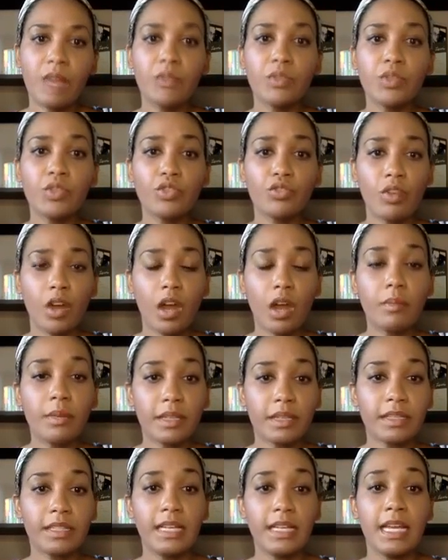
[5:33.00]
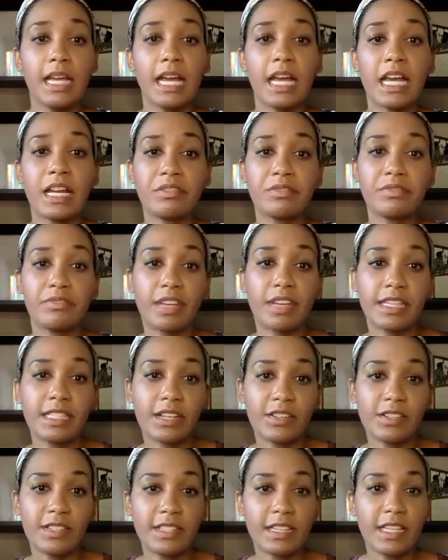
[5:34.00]
trauma
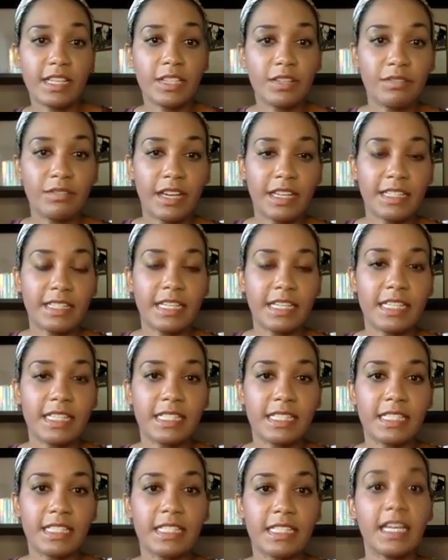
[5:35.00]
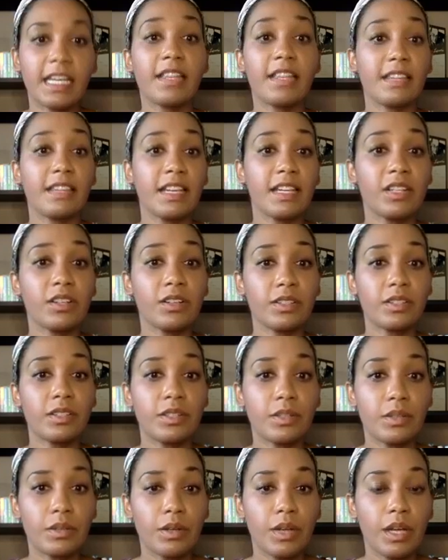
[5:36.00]
affect our sense of identity, and then
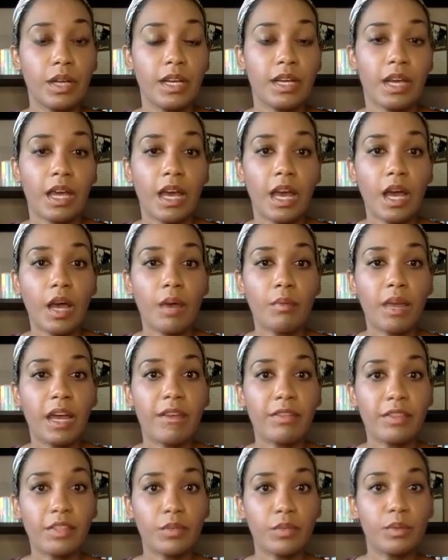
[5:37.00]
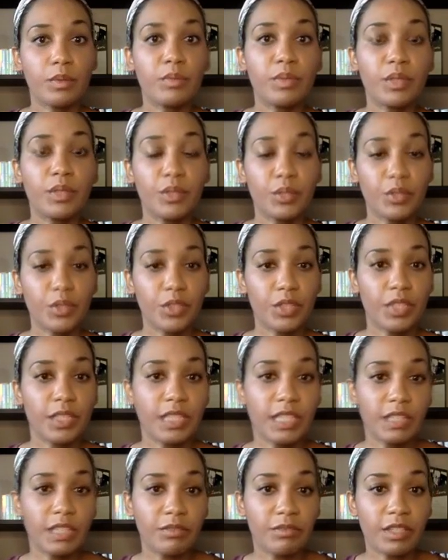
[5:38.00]
also have some
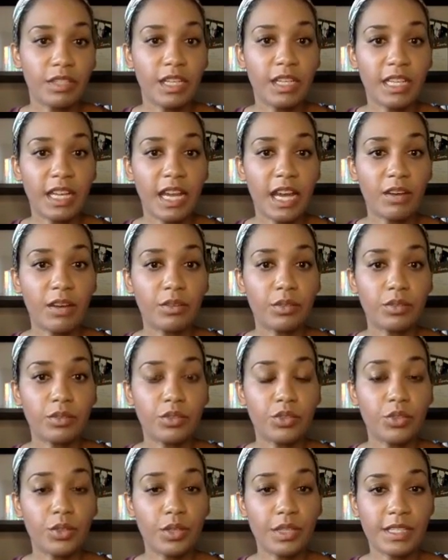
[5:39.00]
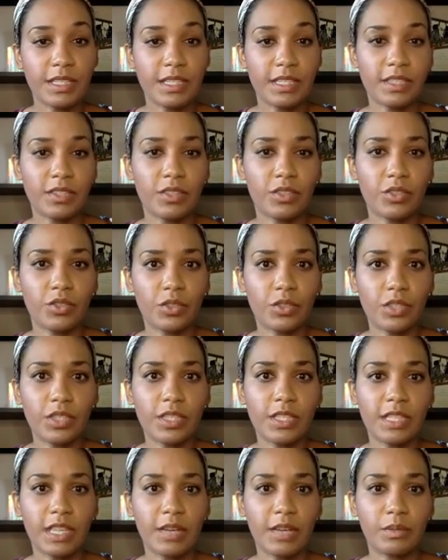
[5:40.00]
repercussion in our choices, in the
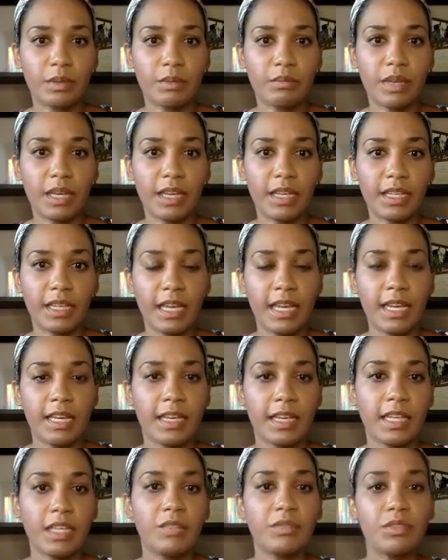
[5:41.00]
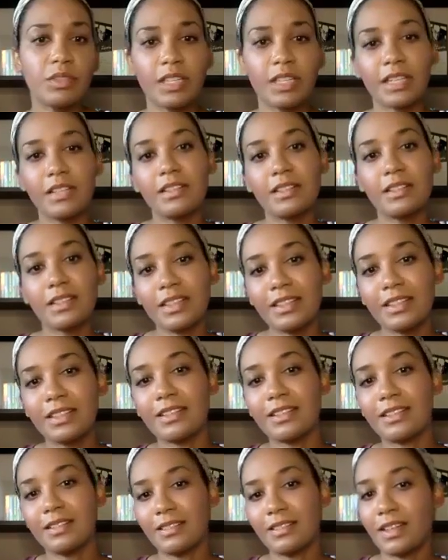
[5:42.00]
choices that we make? And if you can link,
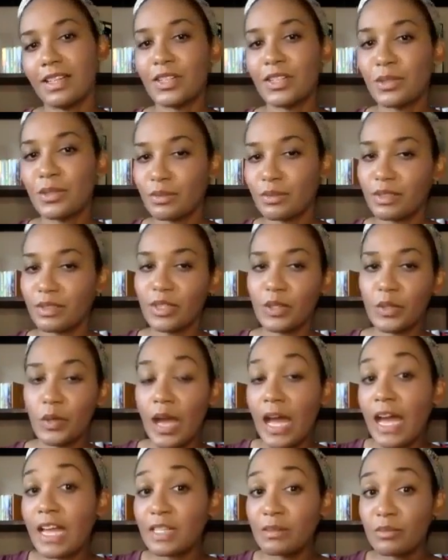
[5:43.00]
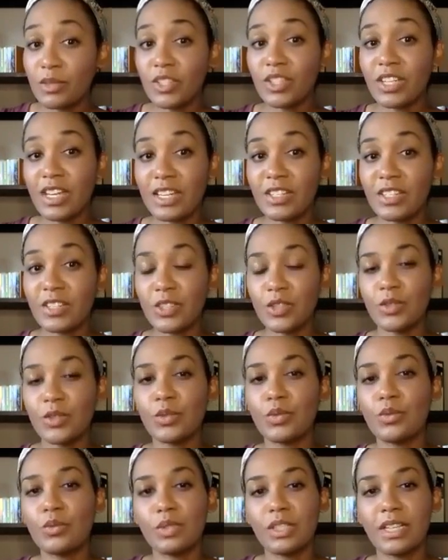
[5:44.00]
I know, as much as
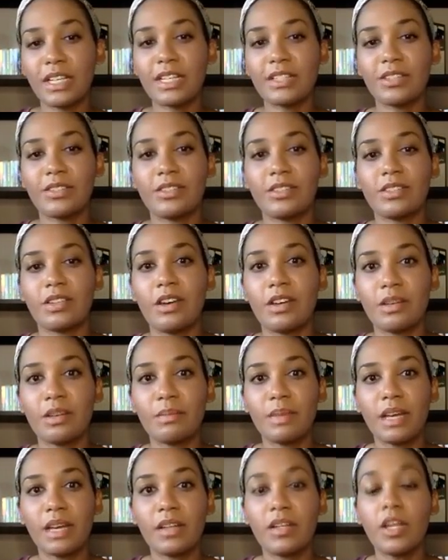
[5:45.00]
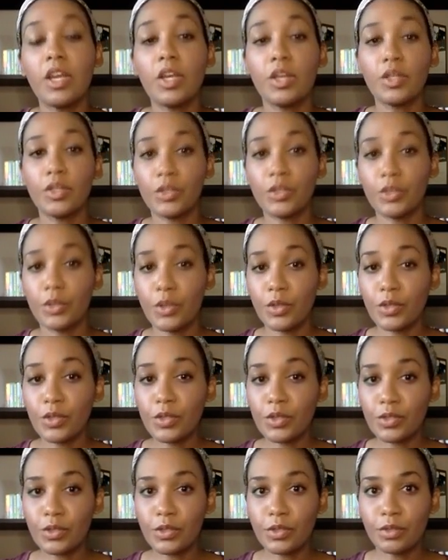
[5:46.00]
you would like to talk about your
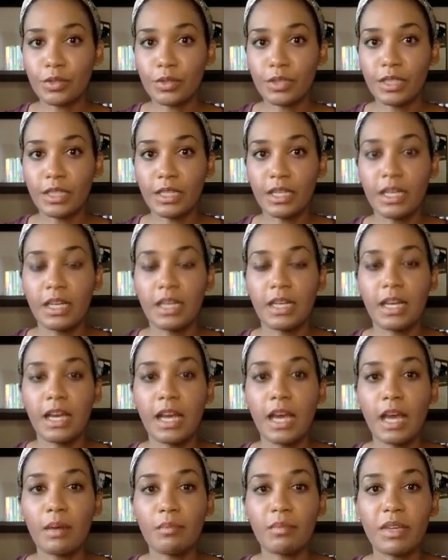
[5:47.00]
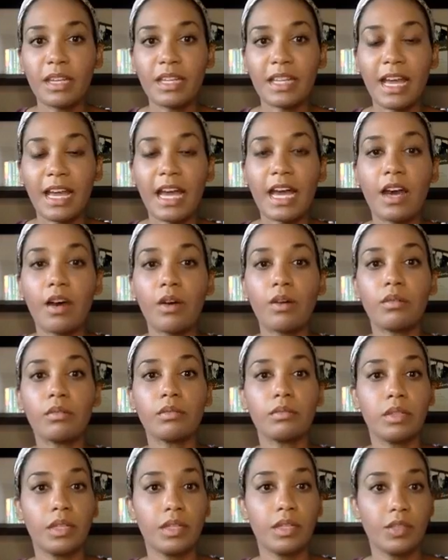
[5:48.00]
story and
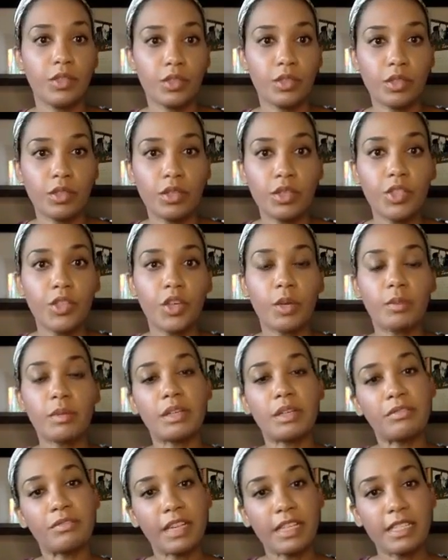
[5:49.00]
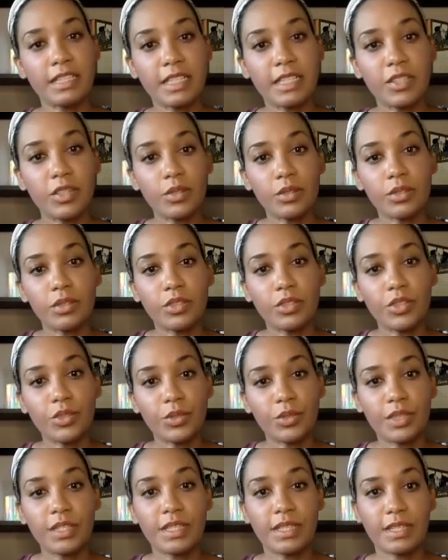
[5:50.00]
how your trauma affected your
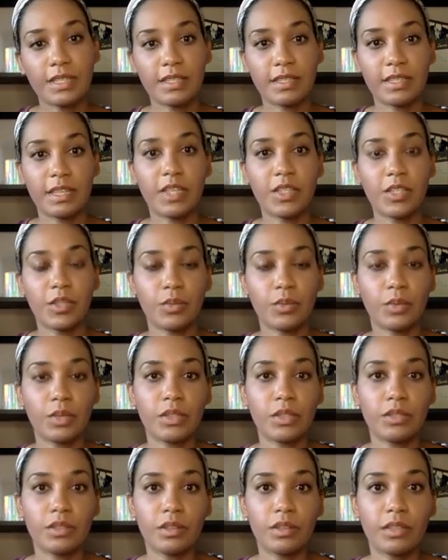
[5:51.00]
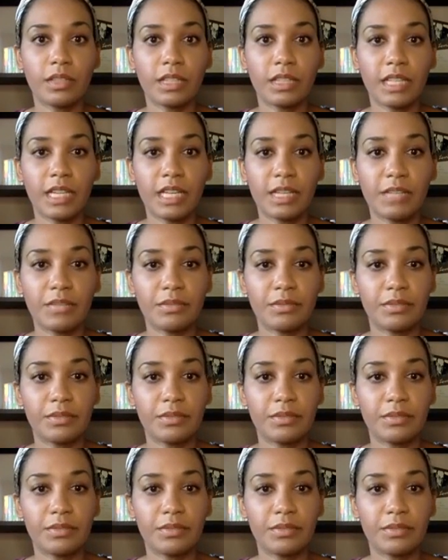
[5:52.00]
choices as you went along in life.